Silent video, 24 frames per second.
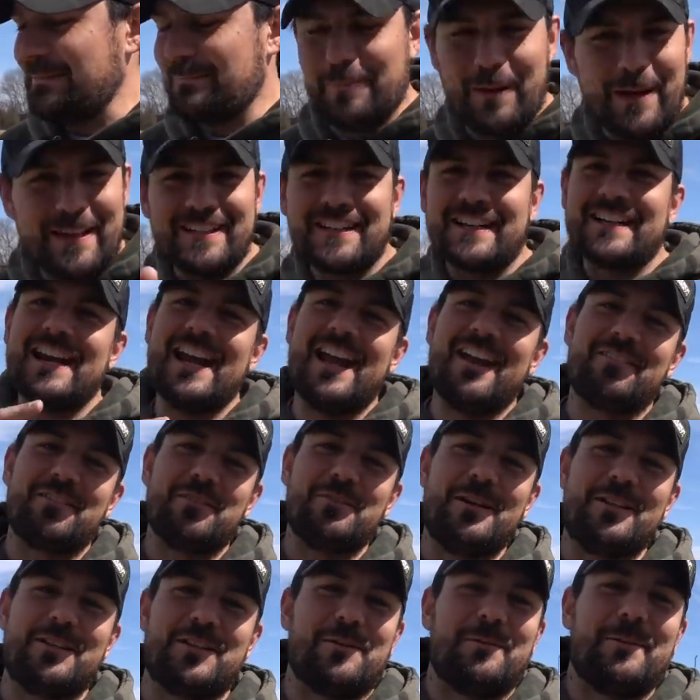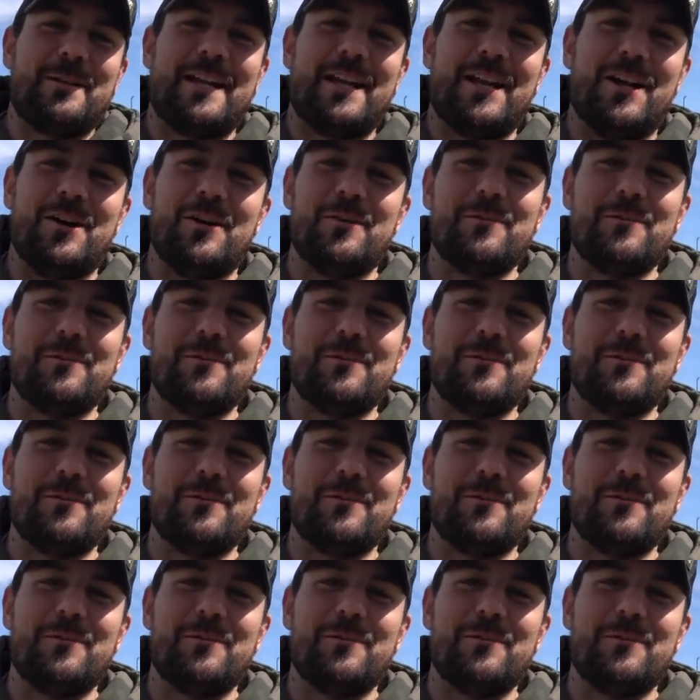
But you're gonna have to wait till we get